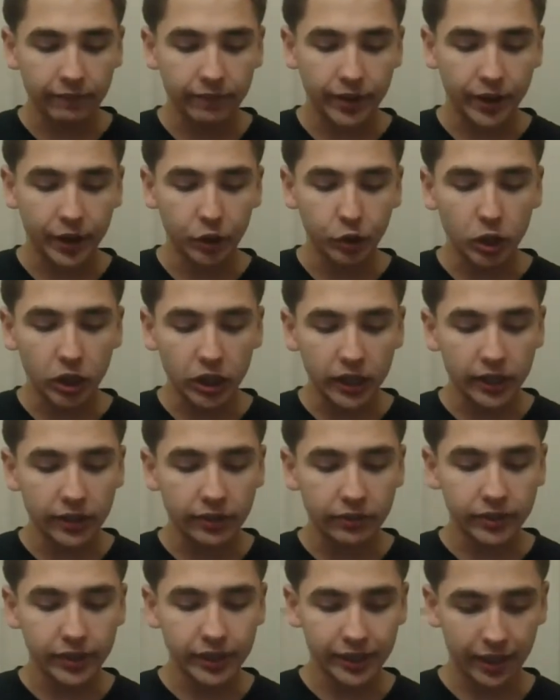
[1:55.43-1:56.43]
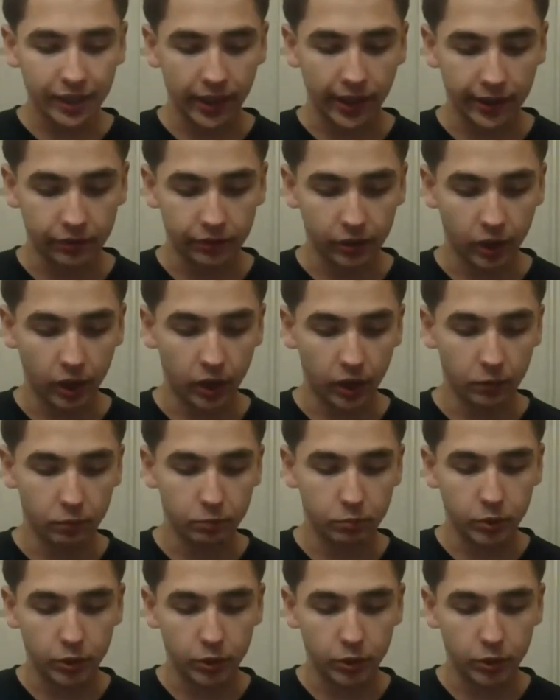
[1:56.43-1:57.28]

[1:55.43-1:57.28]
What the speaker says: fugitive slave law